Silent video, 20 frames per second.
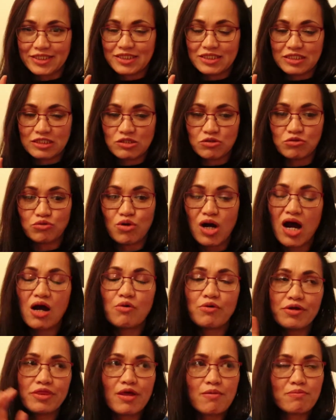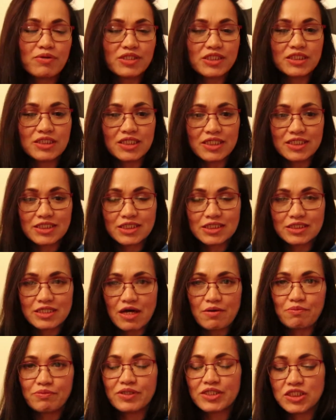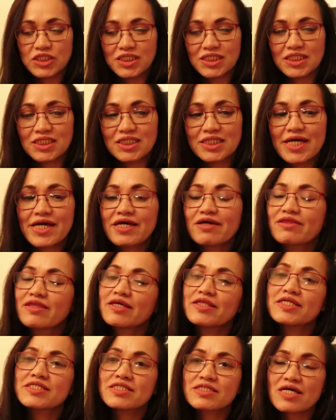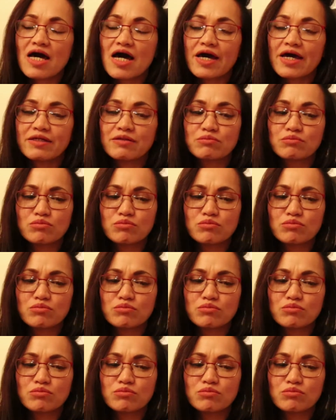So our number 6 step is just like the design.